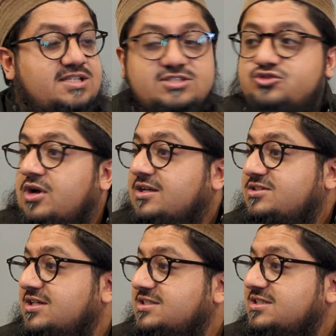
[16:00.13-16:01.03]
to
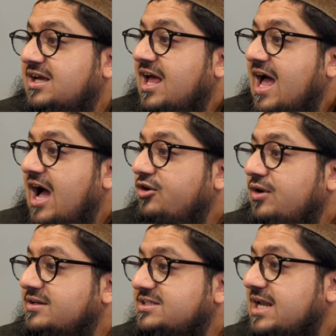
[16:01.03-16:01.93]
structures, to how you
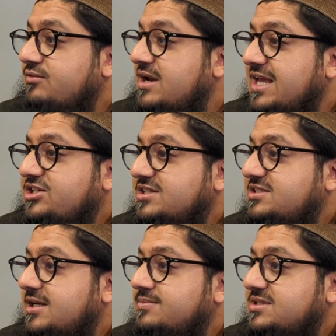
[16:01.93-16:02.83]
understand
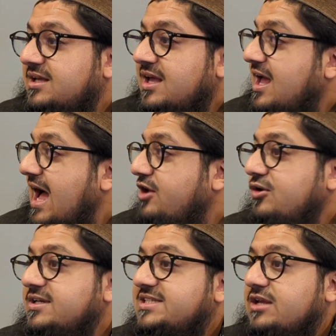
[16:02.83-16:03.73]
relationships, to how
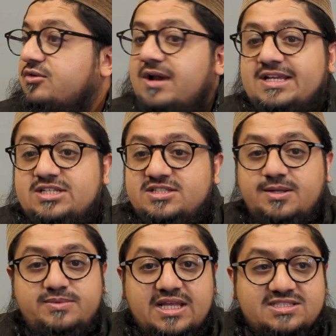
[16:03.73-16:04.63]
you understand your
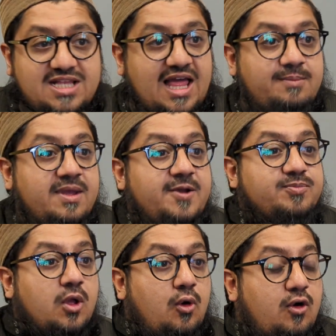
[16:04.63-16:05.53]
relationship to Islam.
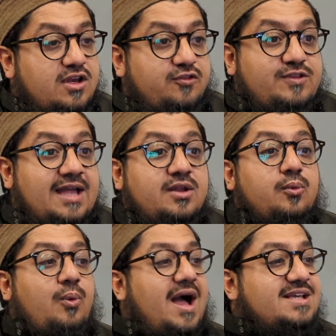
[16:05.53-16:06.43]
All of
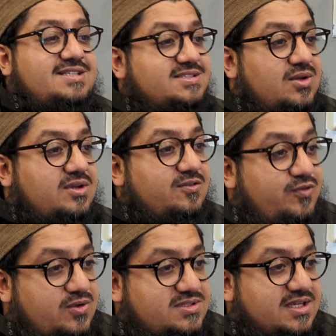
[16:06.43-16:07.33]
that, why is it so
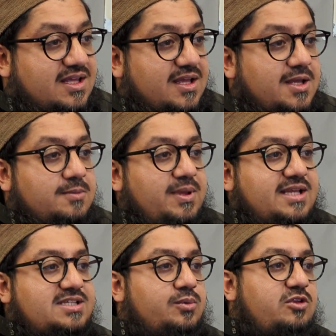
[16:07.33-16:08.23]
confusing?
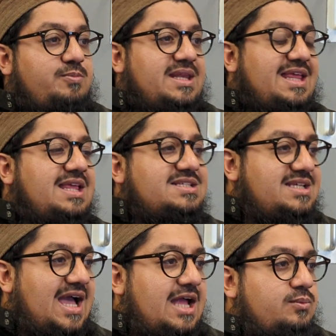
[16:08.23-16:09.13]
Because it would have been
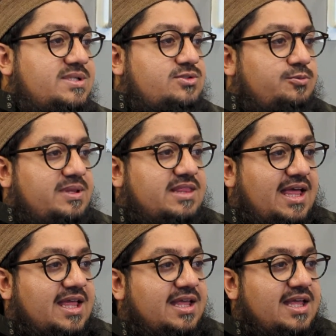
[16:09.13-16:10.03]
easier had we still been
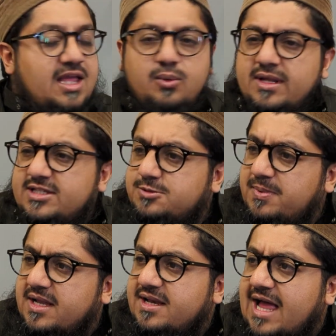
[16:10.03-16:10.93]
there. It would have just
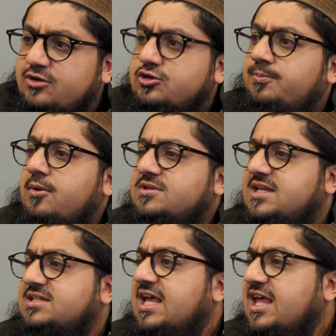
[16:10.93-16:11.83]
been a natural
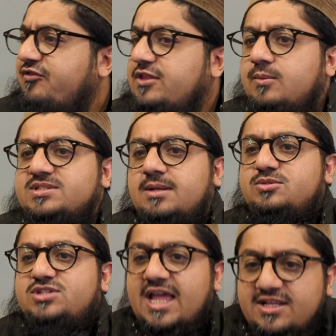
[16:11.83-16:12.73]
process. If there was
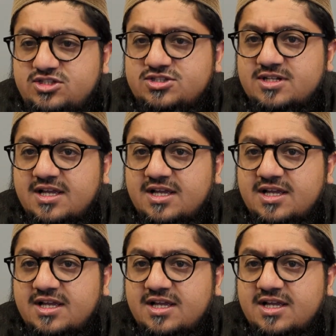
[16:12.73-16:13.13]
some change